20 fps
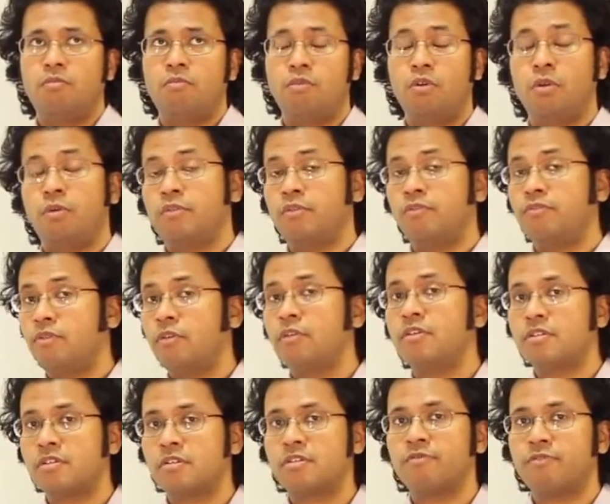One of the
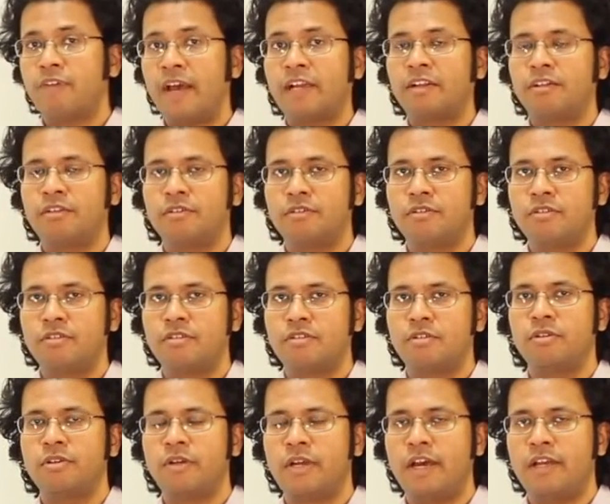first factors
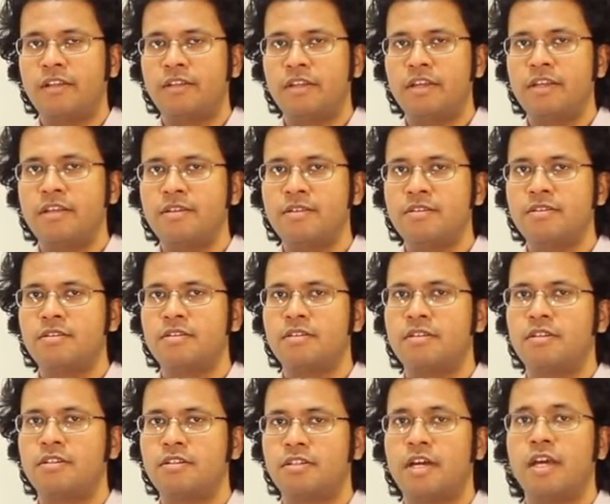to look at is
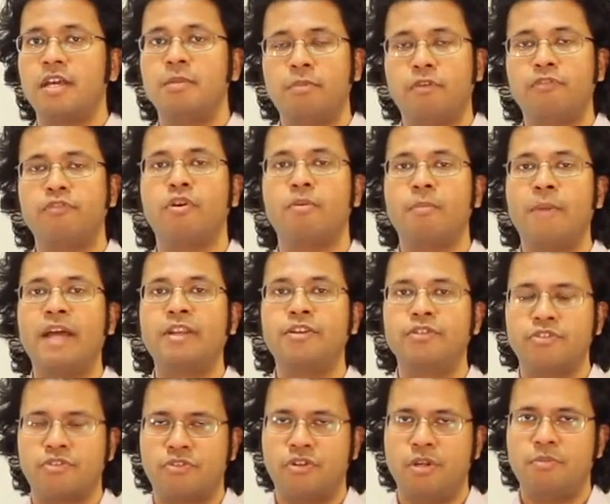the type of your
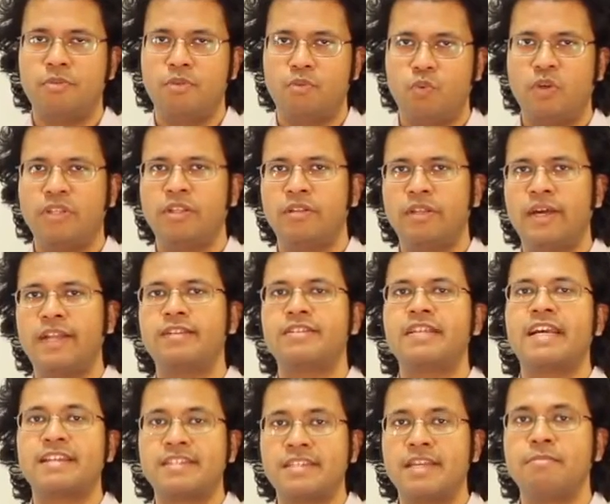manuscript, whether that is
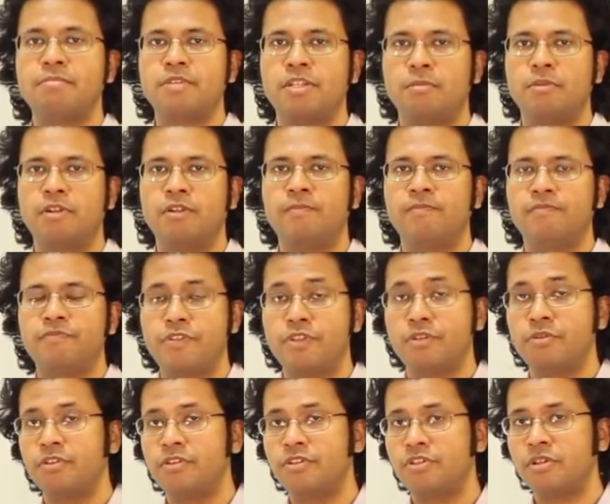acceptable
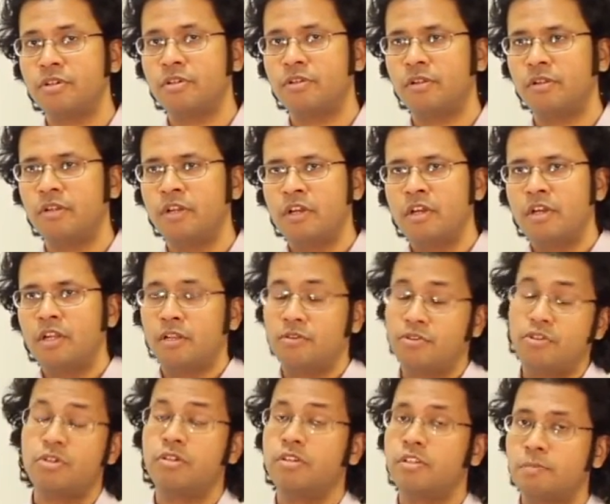to the journal. The
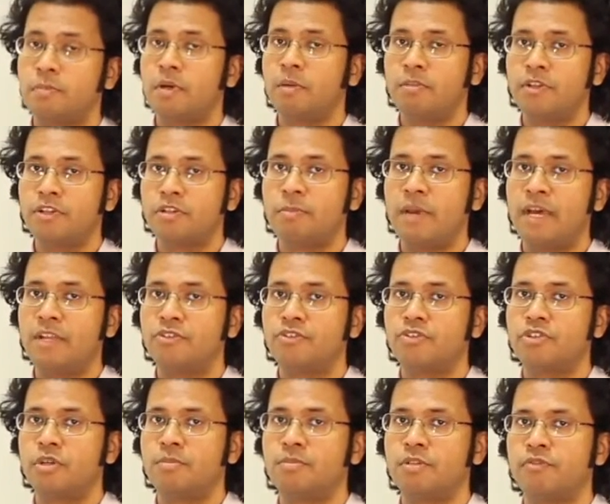journals publish
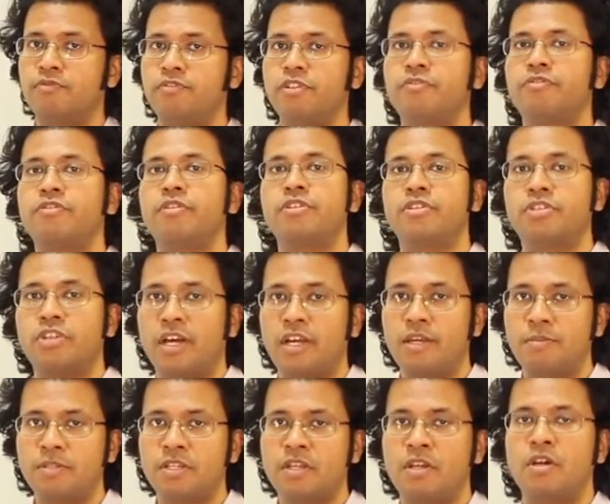manuscripts of different
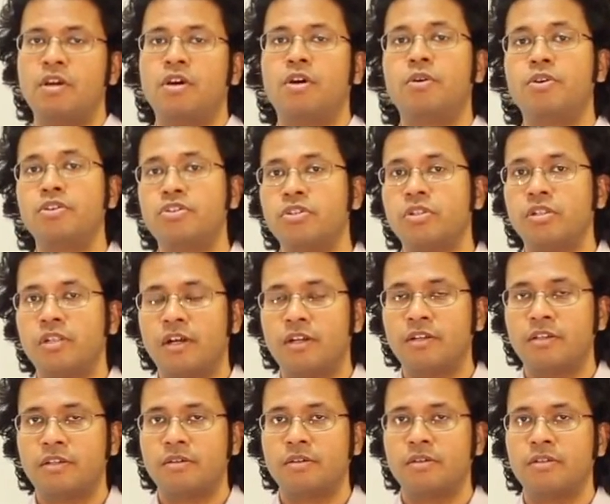types: original
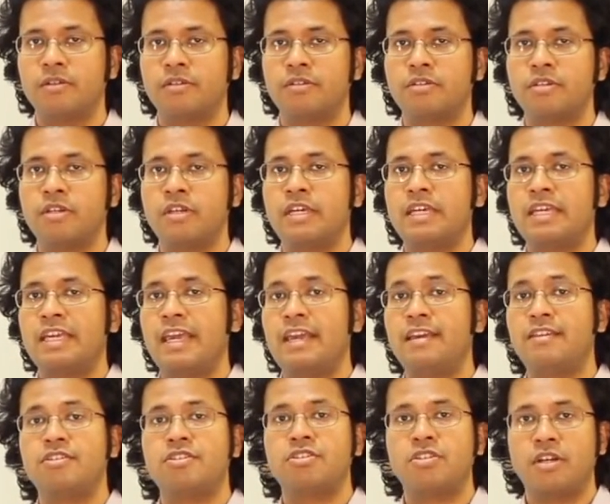articles,
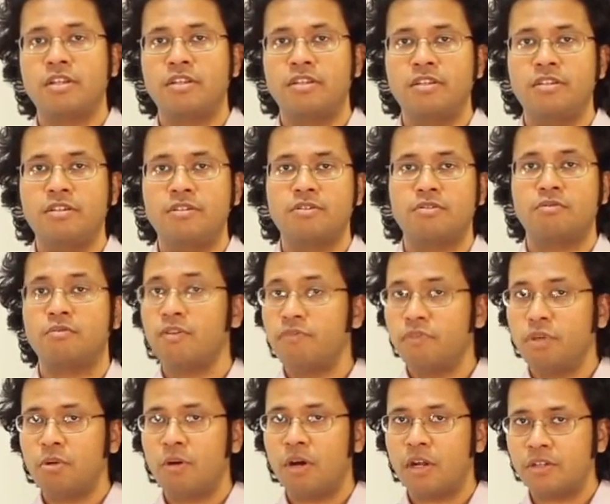case studies,
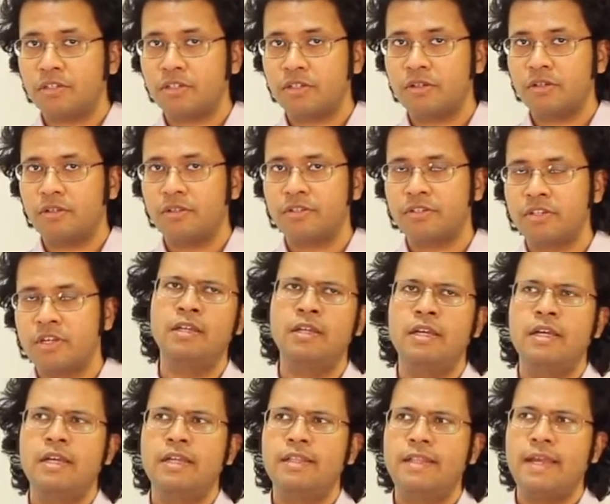review articles.
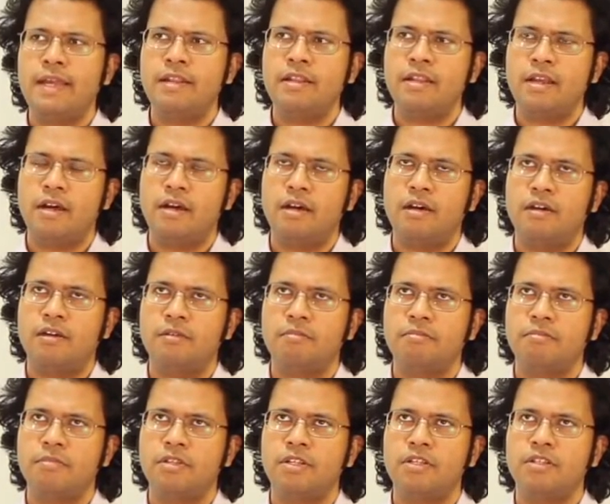Then
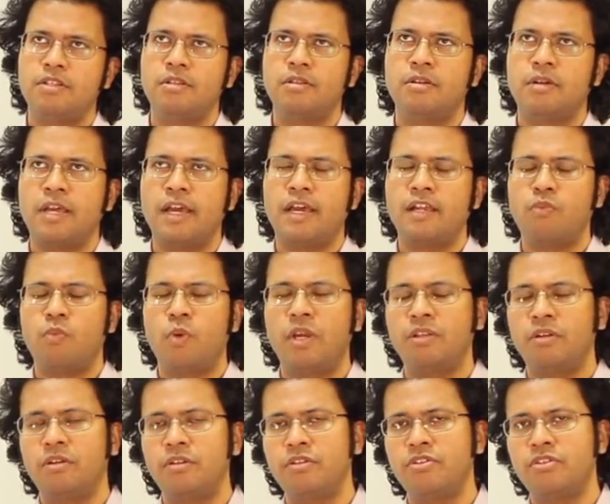you need to look at
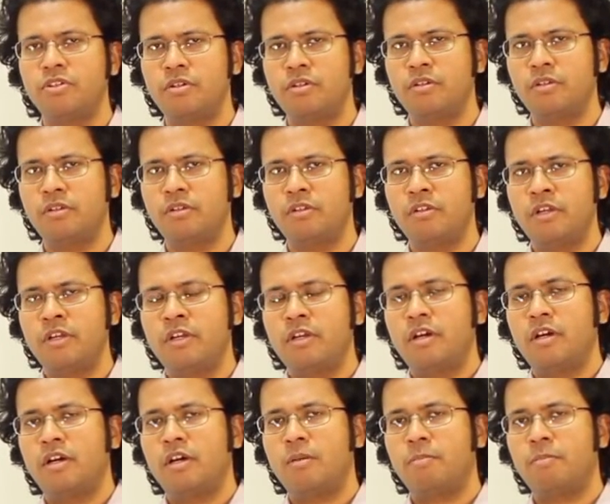whether the journal
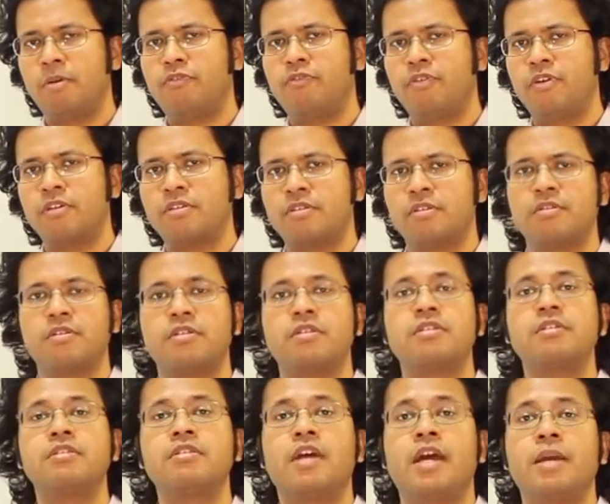prefers a
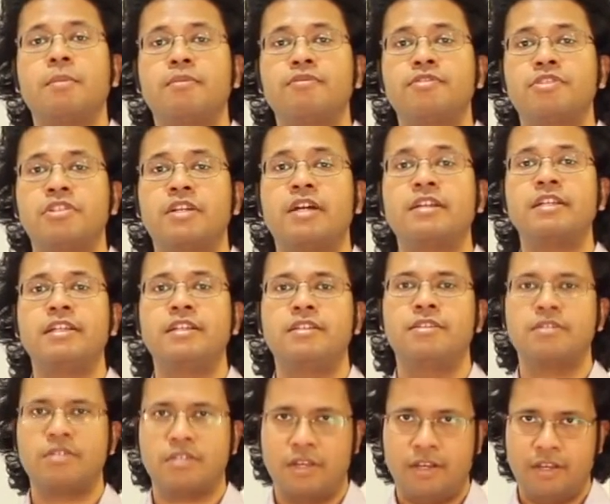certain type of study
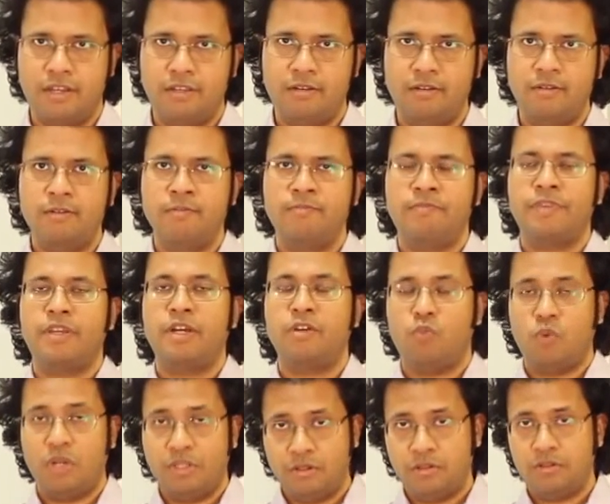design
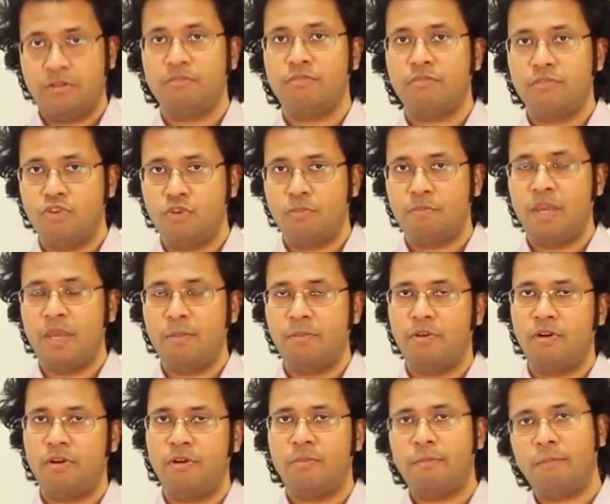and whether your
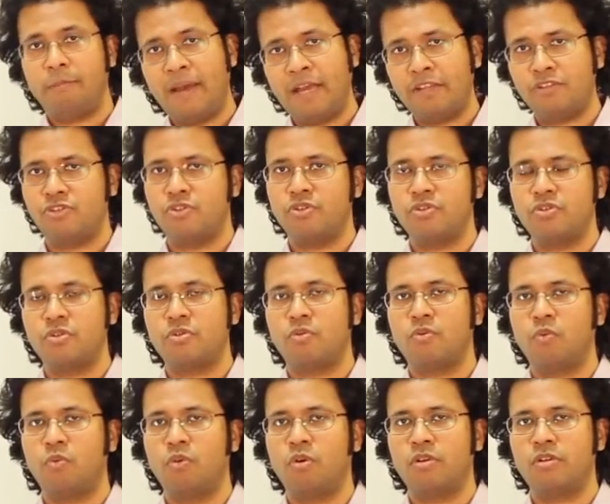paper matches
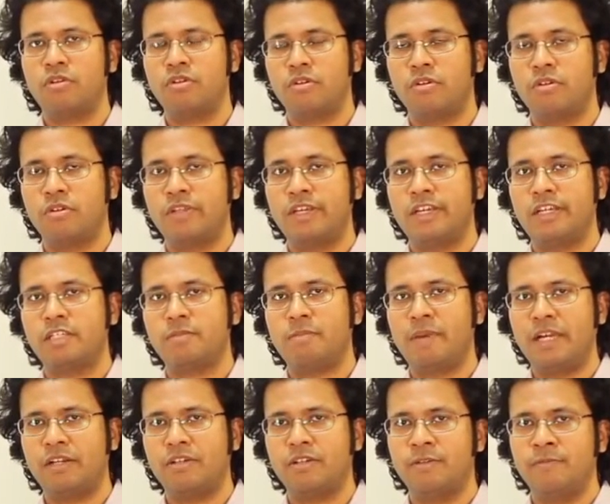what they
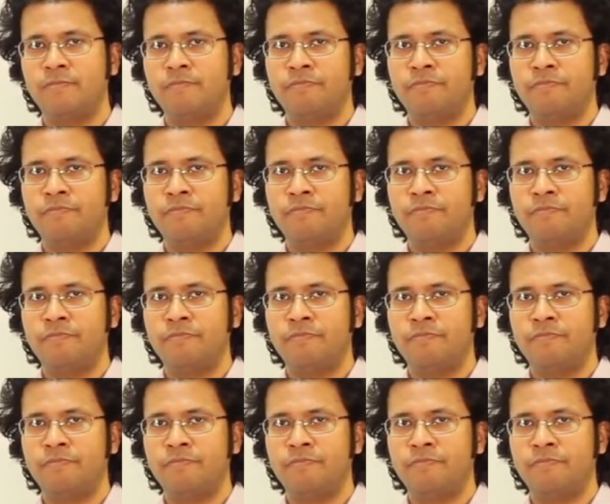expect.